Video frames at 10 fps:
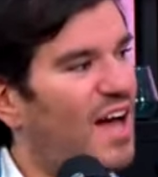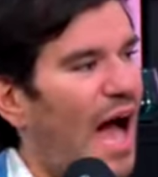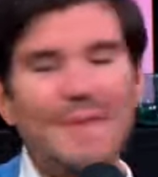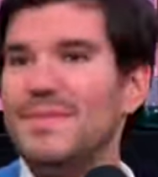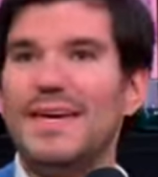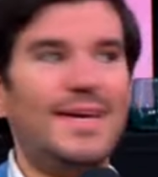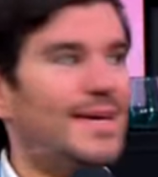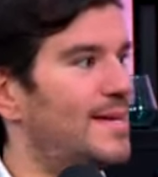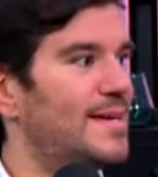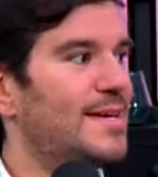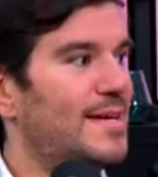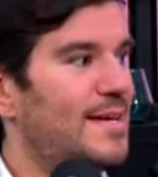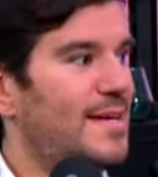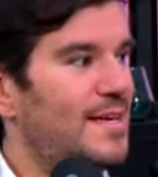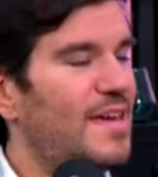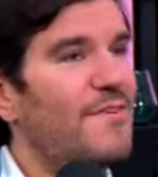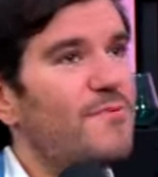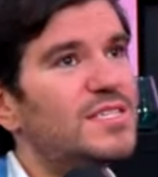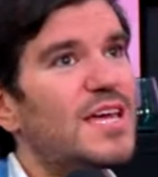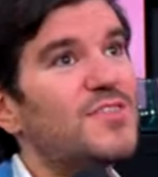I'm like, if it
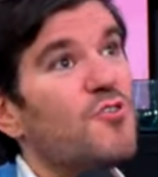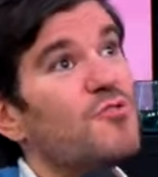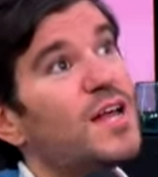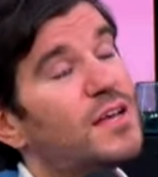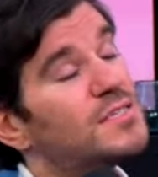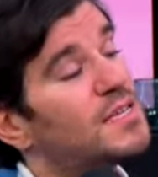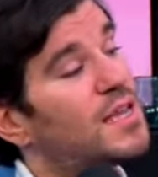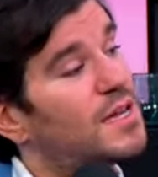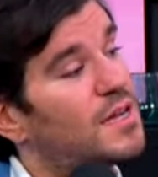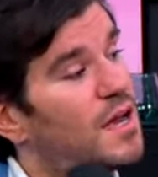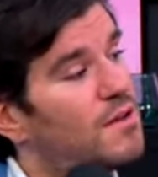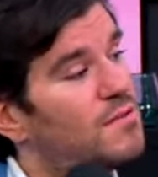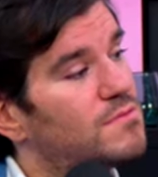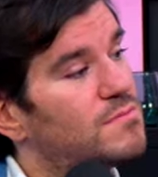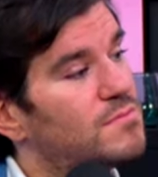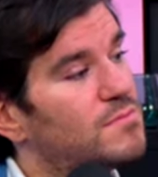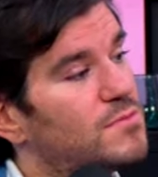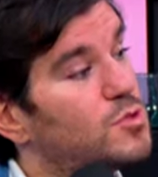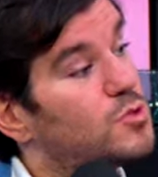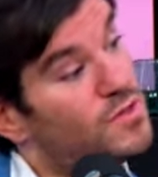was like $30, I'd let it go.
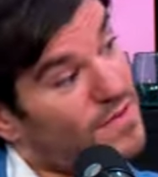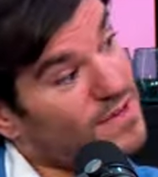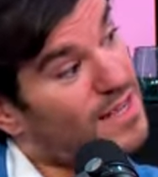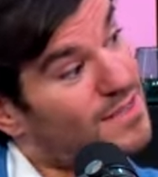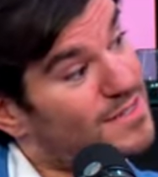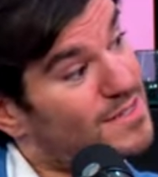$250?